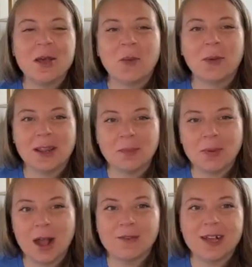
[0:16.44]
We're eating
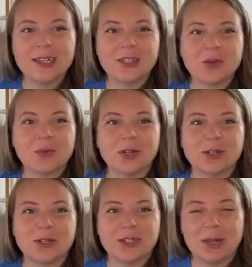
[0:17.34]
breakfast,
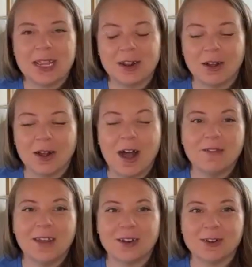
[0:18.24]
we're drinking our
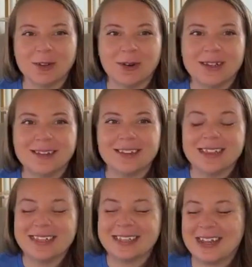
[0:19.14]
coffee and our sodas and
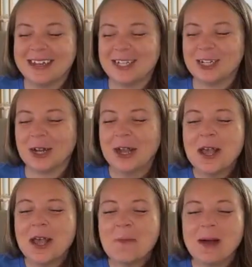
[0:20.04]
things of that nature.
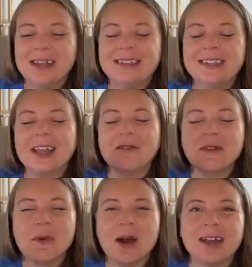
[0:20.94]
But tell
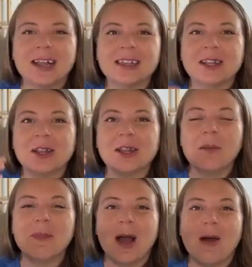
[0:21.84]
everyone a little
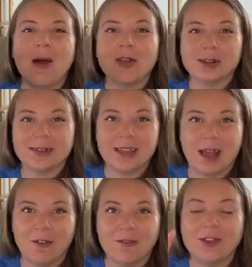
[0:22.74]
about
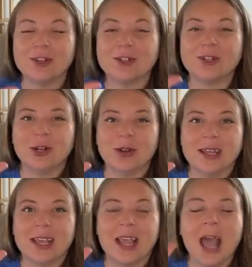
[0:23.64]
yourself, your
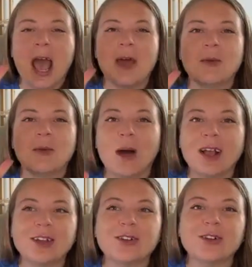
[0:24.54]
journey, and
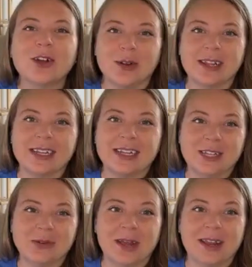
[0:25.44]
what you're currently
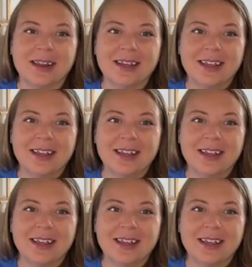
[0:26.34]
doing.